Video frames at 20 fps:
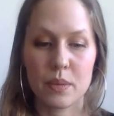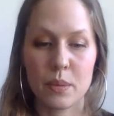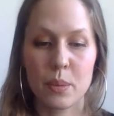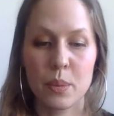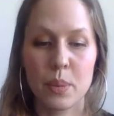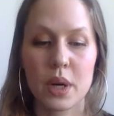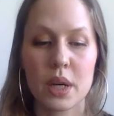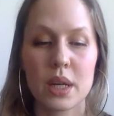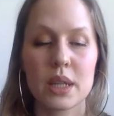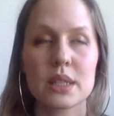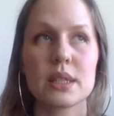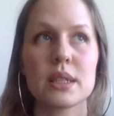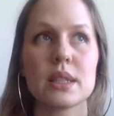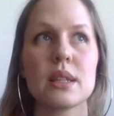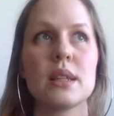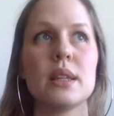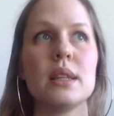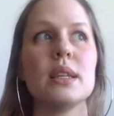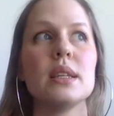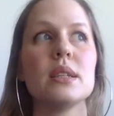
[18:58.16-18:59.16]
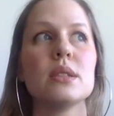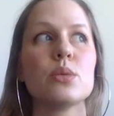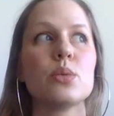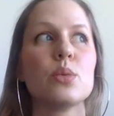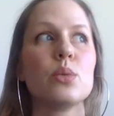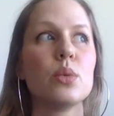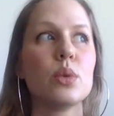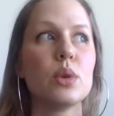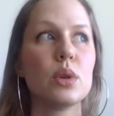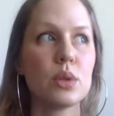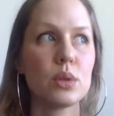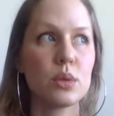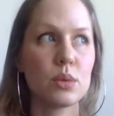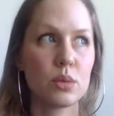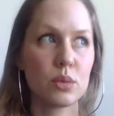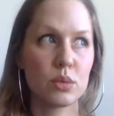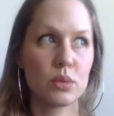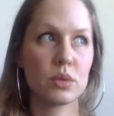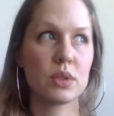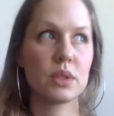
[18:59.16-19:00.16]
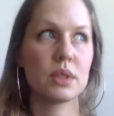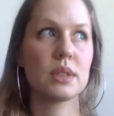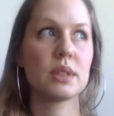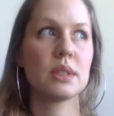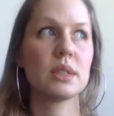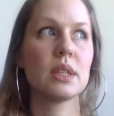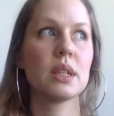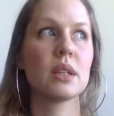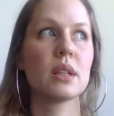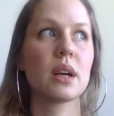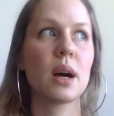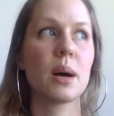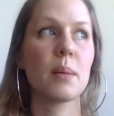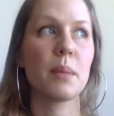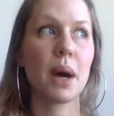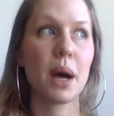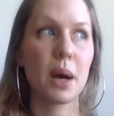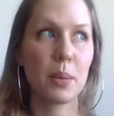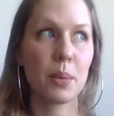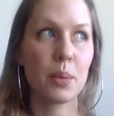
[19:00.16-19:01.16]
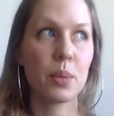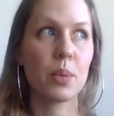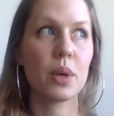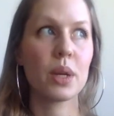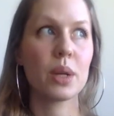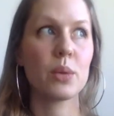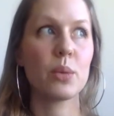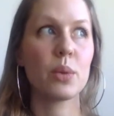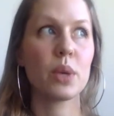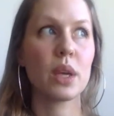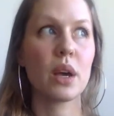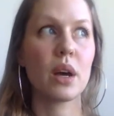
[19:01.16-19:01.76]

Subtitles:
But these wounds still come up when we